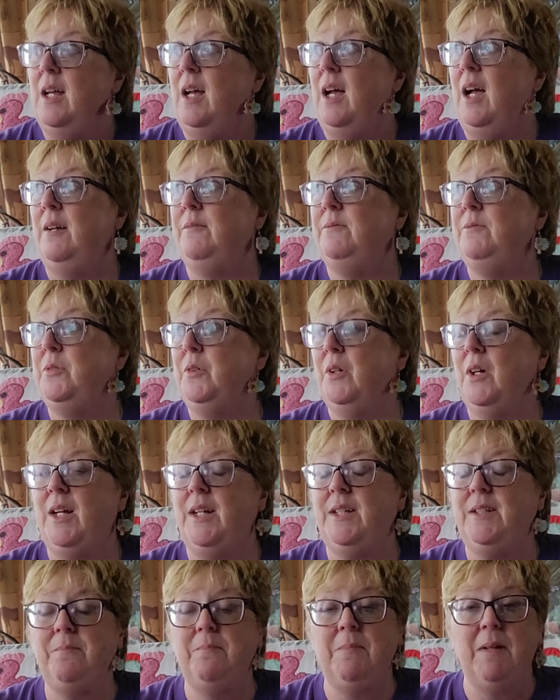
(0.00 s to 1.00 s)
I've
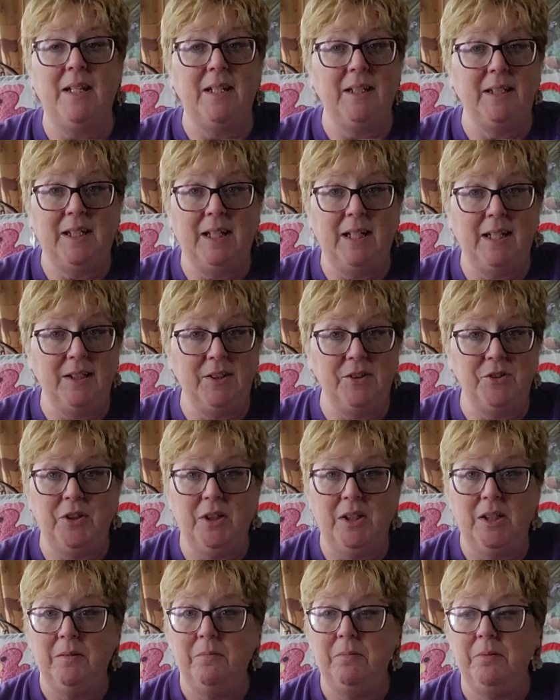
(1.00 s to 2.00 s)
tried medicated
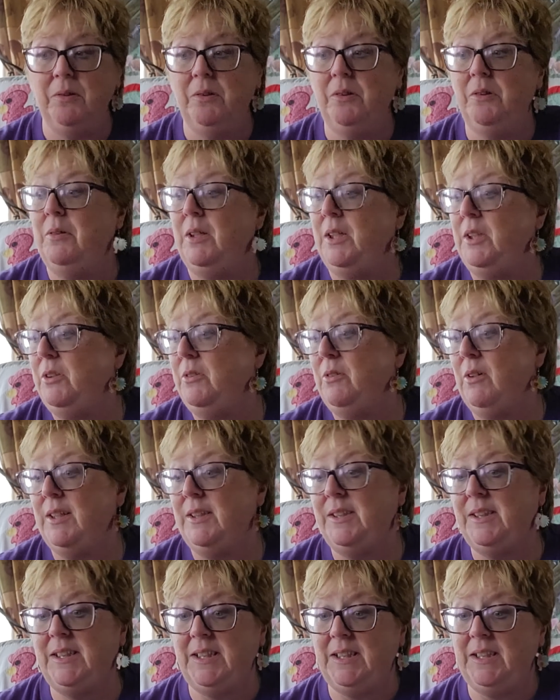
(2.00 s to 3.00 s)
shampoo. I
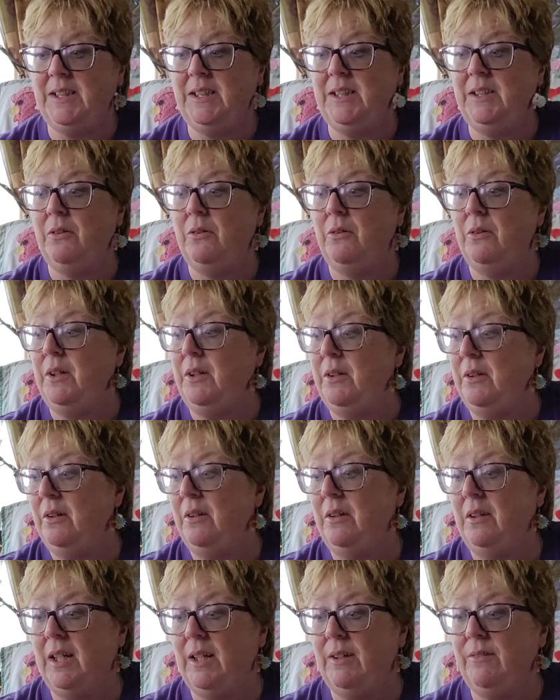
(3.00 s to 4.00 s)
tried tea
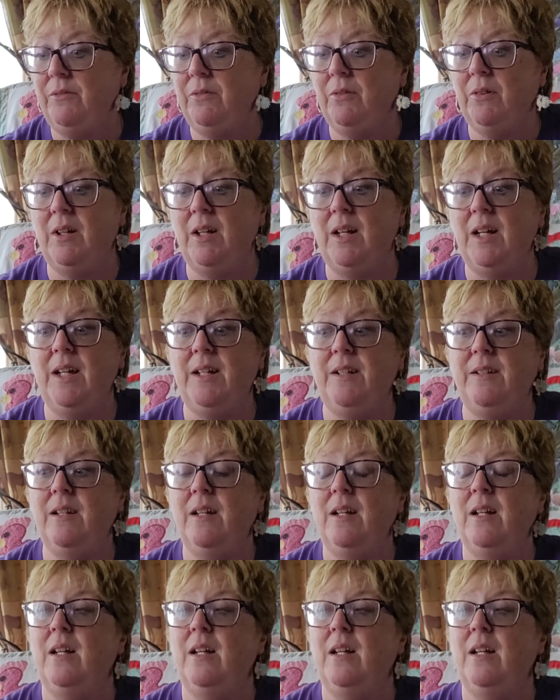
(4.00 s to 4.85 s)
oil. I've tried